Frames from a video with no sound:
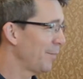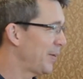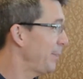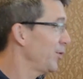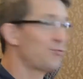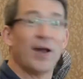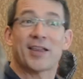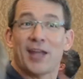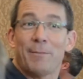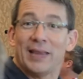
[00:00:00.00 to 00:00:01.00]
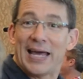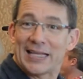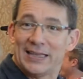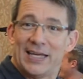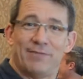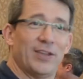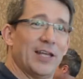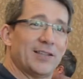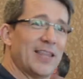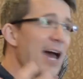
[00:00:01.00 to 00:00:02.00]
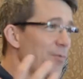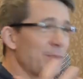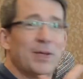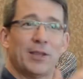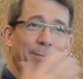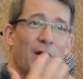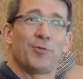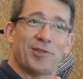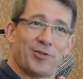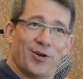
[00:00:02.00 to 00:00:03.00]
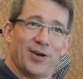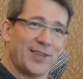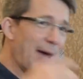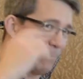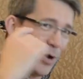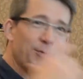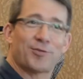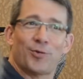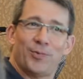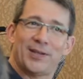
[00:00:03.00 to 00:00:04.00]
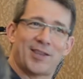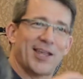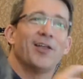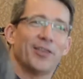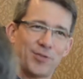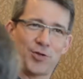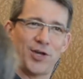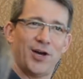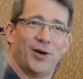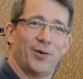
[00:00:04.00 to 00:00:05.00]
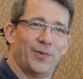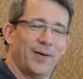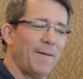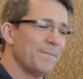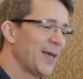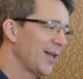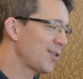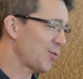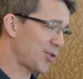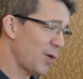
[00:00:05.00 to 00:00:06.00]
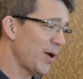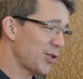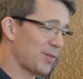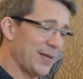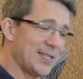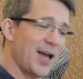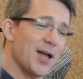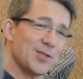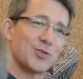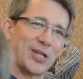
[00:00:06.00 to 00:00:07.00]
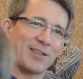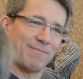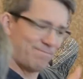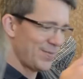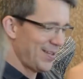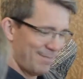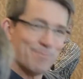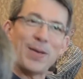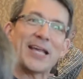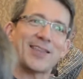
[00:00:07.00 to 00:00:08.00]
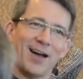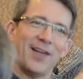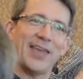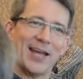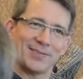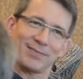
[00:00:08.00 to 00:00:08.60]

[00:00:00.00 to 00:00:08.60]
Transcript: people dressed up like Liv, and that would be the poster, and that poster would sell the show. And so much has been done just based on that